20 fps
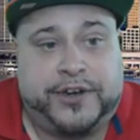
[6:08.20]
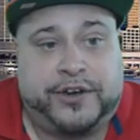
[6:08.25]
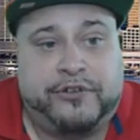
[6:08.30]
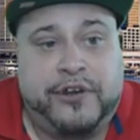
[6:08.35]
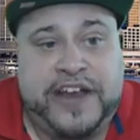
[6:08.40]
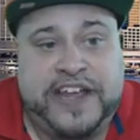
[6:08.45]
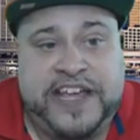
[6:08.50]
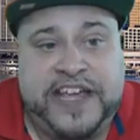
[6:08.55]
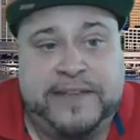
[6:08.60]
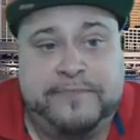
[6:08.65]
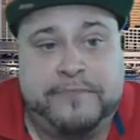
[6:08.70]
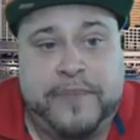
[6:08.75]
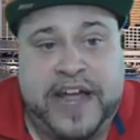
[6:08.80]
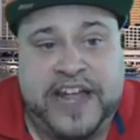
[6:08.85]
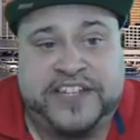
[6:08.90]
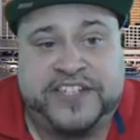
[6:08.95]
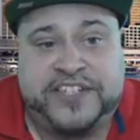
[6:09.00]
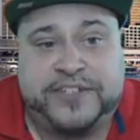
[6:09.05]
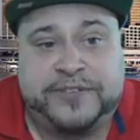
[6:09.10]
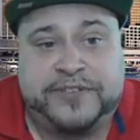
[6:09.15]
Crikey
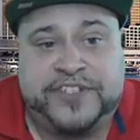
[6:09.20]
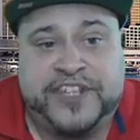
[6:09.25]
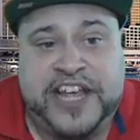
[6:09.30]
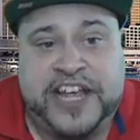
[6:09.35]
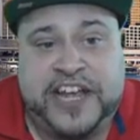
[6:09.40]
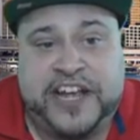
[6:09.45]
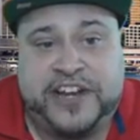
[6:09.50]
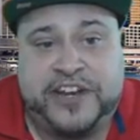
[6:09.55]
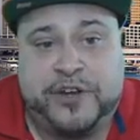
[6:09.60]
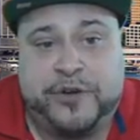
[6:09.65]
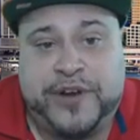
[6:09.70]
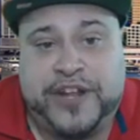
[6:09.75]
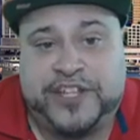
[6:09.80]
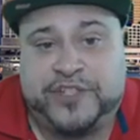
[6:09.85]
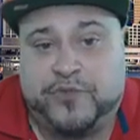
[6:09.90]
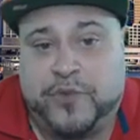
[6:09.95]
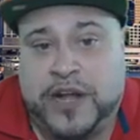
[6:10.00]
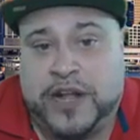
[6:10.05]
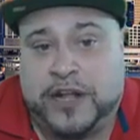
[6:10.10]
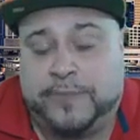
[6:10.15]
might take a note
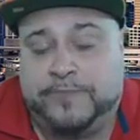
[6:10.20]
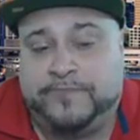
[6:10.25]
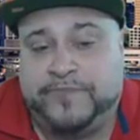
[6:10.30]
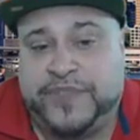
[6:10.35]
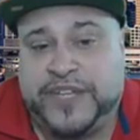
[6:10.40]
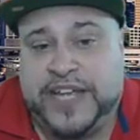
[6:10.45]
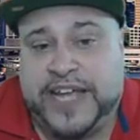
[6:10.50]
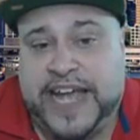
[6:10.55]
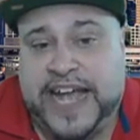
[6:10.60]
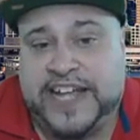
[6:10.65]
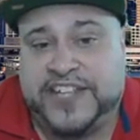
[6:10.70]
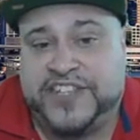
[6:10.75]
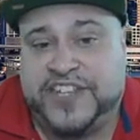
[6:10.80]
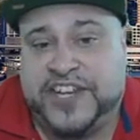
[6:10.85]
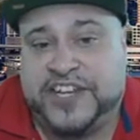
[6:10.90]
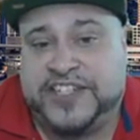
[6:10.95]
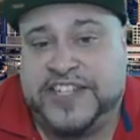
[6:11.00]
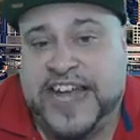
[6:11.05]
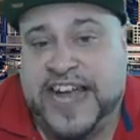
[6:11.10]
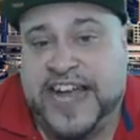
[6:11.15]
as well, as
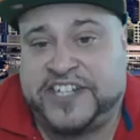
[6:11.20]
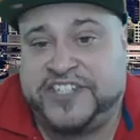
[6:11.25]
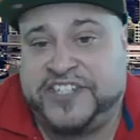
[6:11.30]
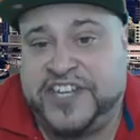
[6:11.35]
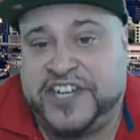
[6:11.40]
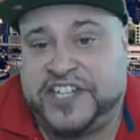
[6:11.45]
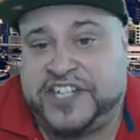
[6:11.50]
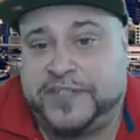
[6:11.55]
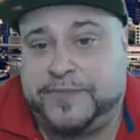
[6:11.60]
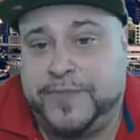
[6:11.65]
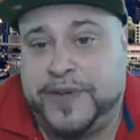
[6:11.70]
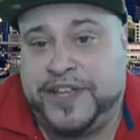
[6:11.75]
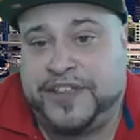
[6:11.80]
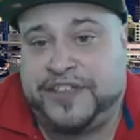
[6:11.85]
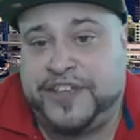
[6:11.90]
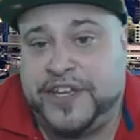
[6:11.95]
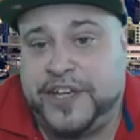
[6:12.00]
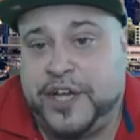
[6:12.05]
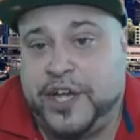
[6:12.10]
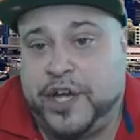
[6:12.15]
it attacks Dick
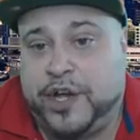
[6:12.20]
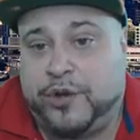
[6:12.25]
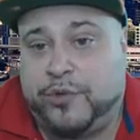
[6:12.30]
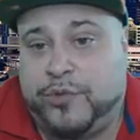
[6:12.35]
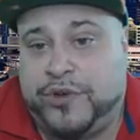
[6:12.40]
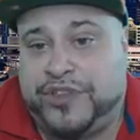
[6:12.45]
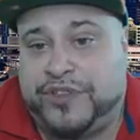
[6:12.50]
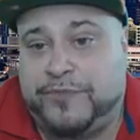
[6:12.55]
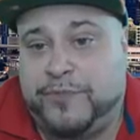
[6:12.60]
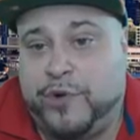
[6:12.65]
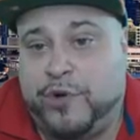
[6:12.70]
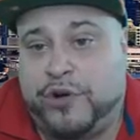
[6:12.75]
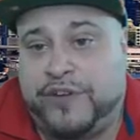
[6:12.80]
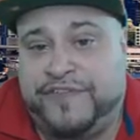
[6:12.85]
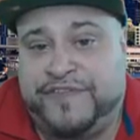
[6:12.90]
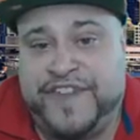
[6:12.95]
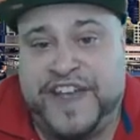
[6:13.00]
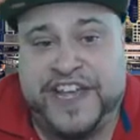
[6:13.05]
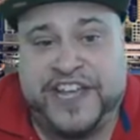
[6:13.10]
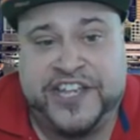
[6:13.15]
Smith with
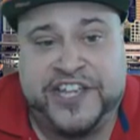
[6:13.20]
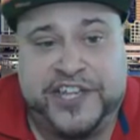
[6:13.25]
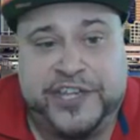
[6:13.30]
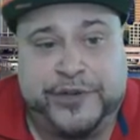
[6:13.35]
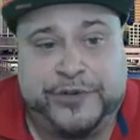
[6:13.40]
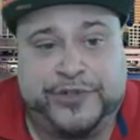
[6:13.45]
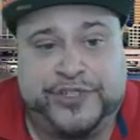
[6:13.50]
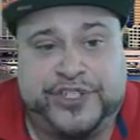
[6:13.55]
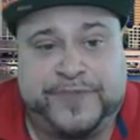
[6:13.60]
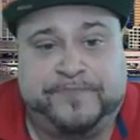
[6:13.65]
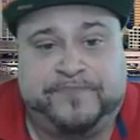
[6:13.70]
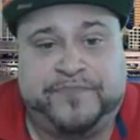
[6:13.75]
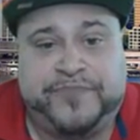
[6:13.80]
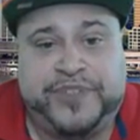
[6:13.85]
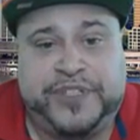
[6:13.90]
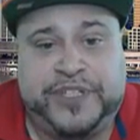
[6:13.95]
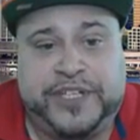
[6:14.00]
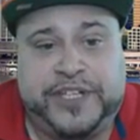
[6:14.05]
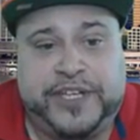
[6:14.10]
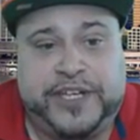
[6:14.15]
more fake news.
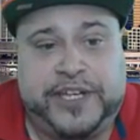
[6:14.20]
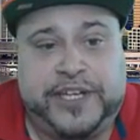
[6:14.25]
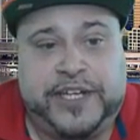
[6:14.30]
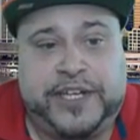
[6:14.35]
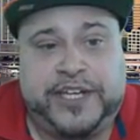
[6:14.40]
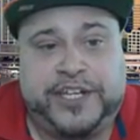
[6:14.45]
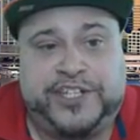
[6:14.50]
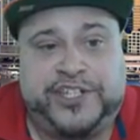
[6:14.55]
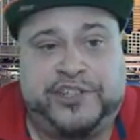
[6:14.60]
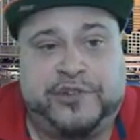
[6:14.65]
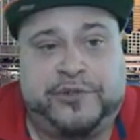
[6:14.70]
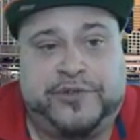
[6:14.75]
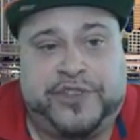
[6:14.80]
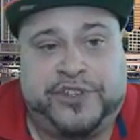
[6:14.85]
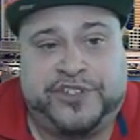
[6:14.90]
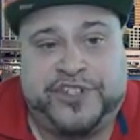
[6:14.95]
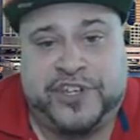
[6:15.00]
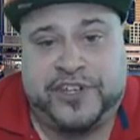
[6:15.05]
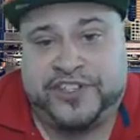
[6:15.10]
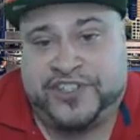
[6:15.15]
So
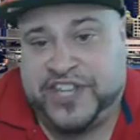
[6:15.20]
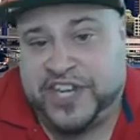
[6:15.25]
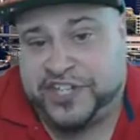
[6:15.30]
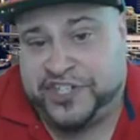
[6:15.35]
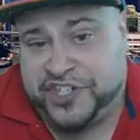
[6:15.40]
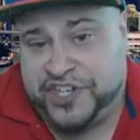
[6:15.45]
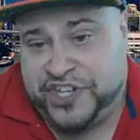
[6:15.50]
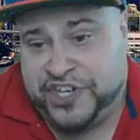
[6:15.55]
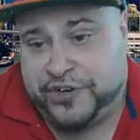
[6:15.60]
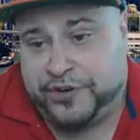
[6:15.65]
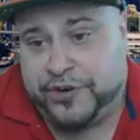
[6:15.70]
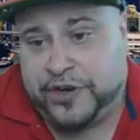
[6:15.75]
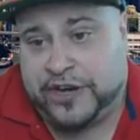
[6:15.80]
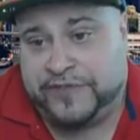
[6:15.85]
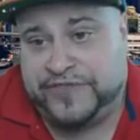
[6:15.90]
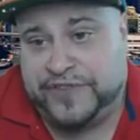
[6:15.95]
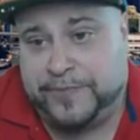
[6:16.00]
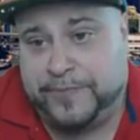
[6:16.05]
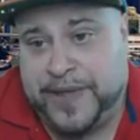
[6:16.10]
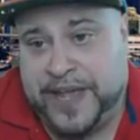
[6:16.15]
there's a section here
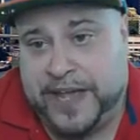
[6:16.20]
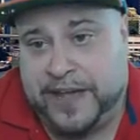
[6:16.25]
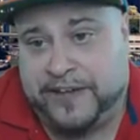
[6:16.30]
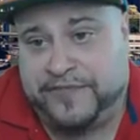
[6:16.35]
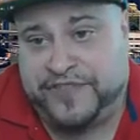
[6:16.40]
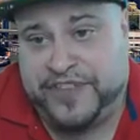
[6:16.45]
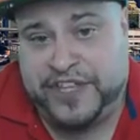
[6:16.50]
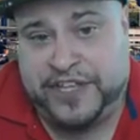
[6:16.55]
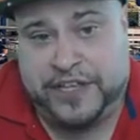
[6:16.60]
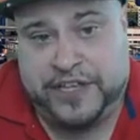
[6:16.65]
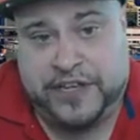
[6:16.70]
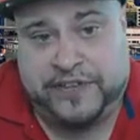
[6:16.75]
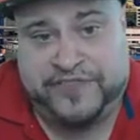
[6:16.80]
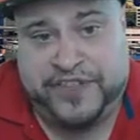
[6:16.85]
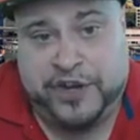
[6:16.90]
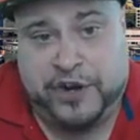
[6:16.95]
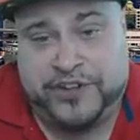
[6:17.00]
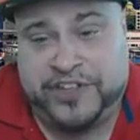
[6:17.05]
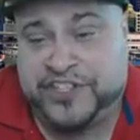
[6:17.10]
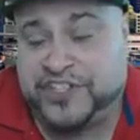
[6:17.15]
of the
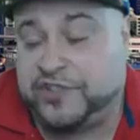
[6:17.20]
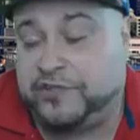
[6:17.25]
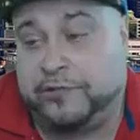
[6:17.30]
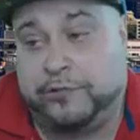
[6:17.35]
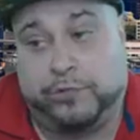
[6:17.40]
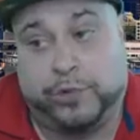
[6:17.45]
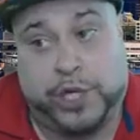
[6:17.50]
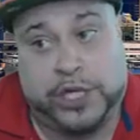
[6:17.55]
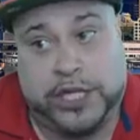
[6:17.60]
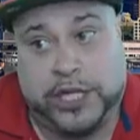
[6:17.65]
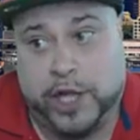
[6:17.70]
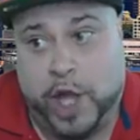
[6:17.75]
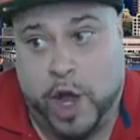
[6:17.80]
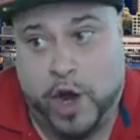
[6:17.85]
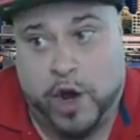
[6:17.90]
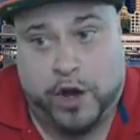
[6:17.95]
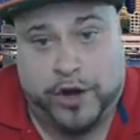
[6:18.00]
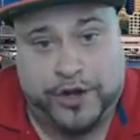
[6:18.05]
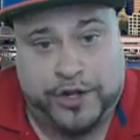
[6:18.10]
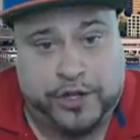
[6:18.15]
this is a really
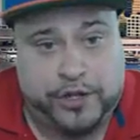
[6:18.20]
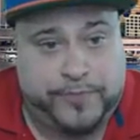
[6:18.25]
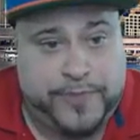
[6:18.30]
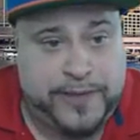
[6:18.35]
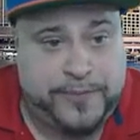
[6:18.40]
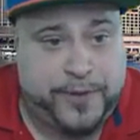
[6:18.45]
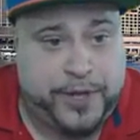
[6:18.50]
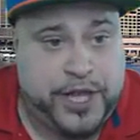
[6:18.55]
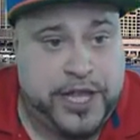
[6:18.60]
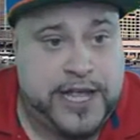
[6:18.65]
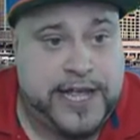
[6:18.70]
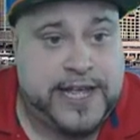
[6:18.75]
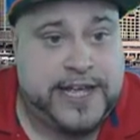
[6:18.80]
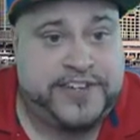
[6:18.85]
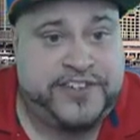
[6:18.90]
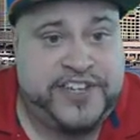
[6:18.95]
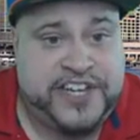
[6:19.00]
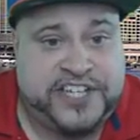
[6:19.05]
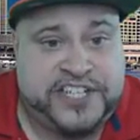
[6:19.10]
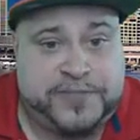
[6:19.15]
long article, people.
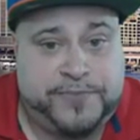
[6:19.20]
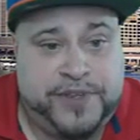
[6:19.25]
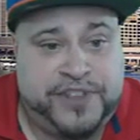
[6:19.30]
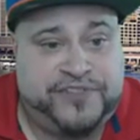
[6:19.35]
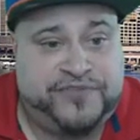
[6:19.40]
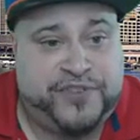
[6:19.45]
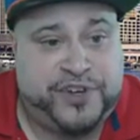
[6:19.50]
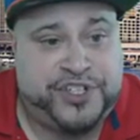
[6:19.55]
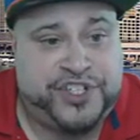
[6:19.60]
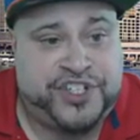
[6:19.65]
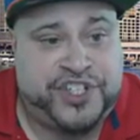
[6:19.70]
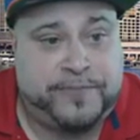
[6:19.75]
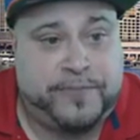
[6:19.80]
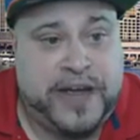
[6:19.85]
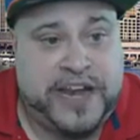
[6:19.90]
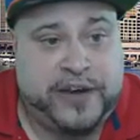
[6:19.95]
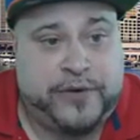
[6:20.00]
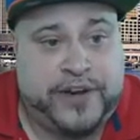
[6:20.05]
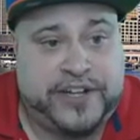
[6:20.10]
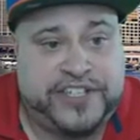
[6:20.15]
Dick Smith versus the
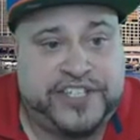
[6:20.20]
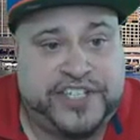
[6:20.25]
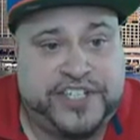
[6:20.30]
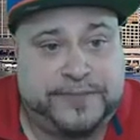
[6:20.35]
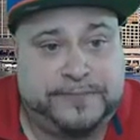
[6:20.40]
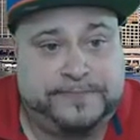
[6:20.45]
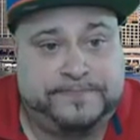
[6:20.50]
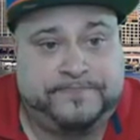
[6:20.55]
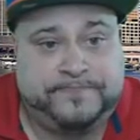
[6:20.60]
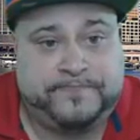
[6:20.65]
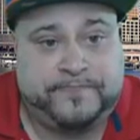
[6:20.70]
migrants.